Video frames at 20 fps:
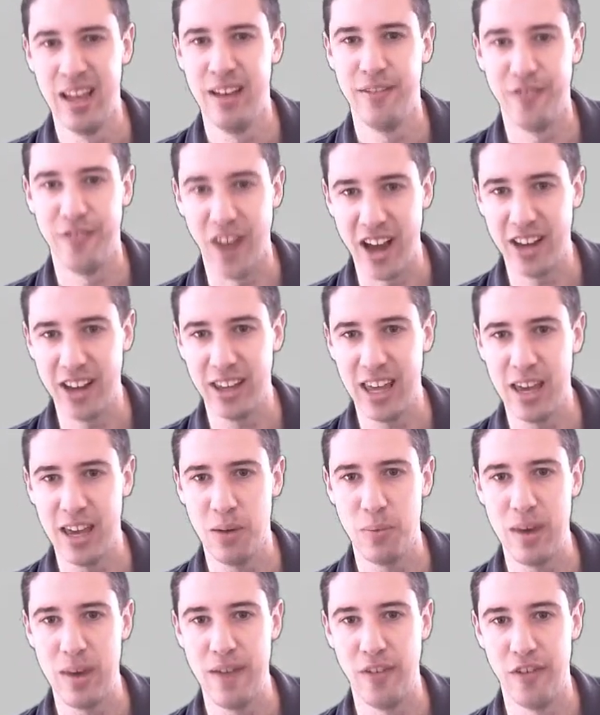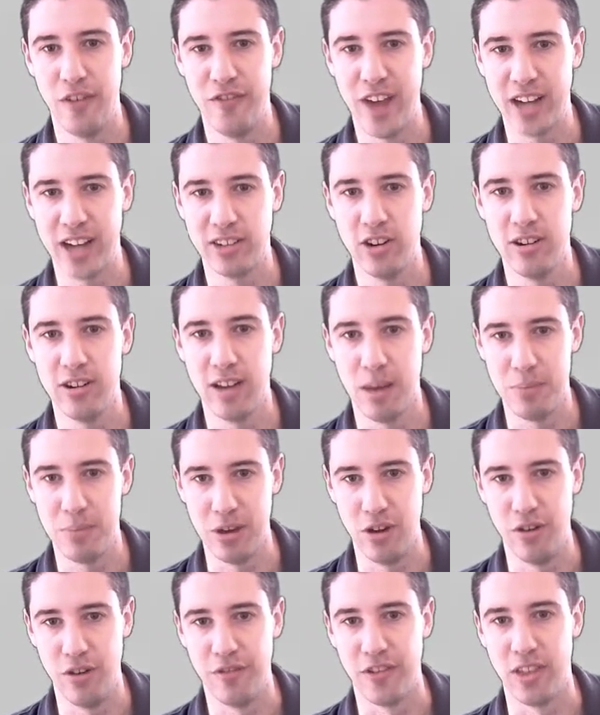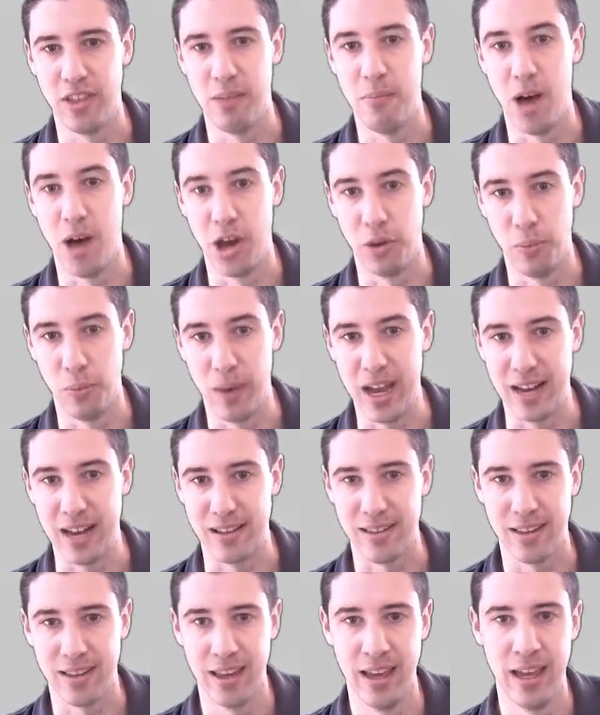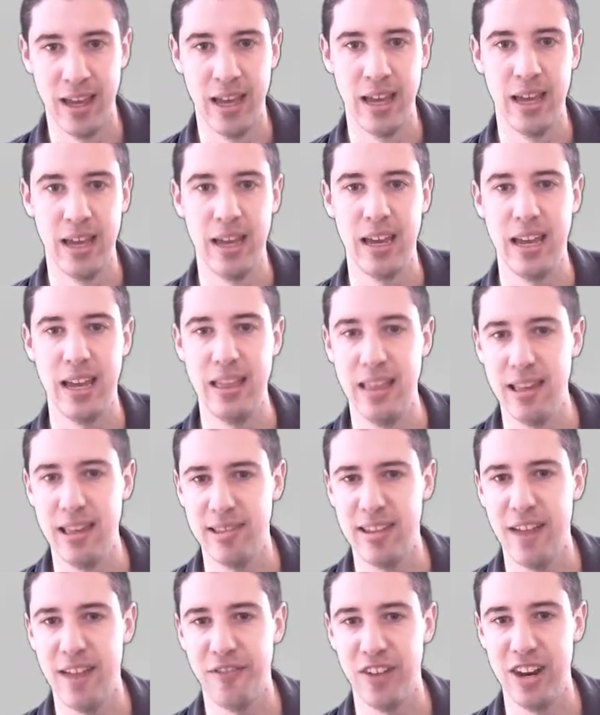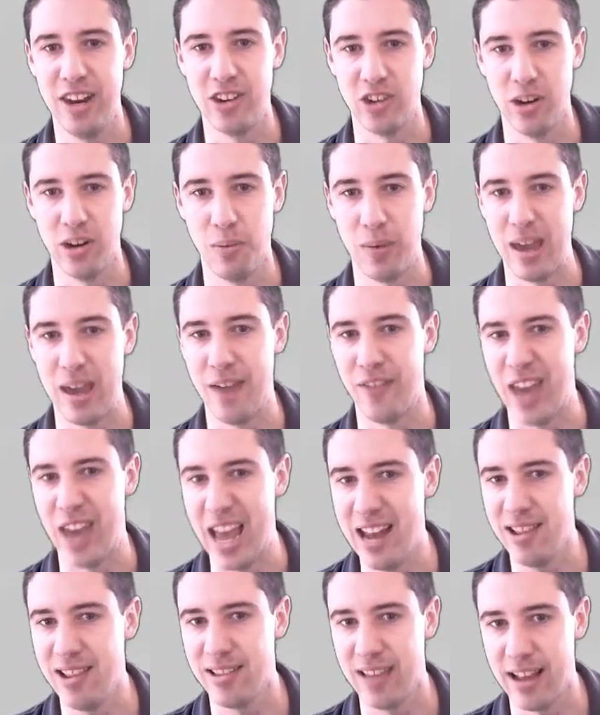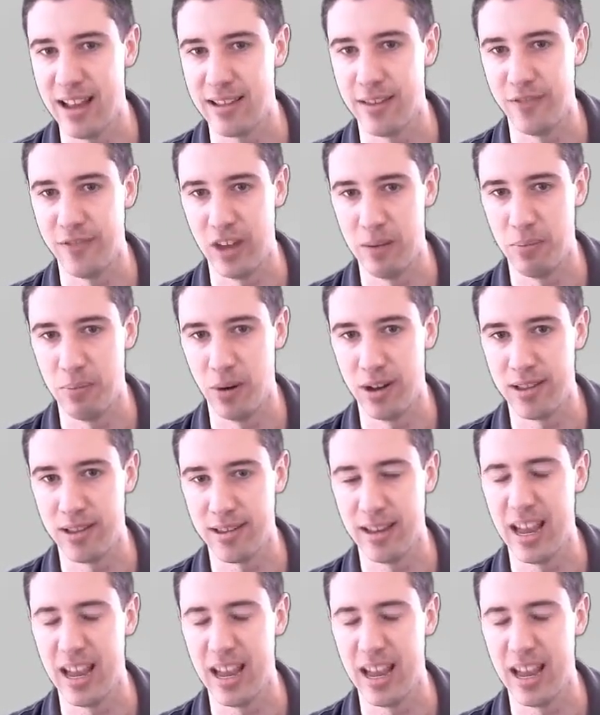Finally, we have a vector w for the model weights. In this definition, we have n sets of inputs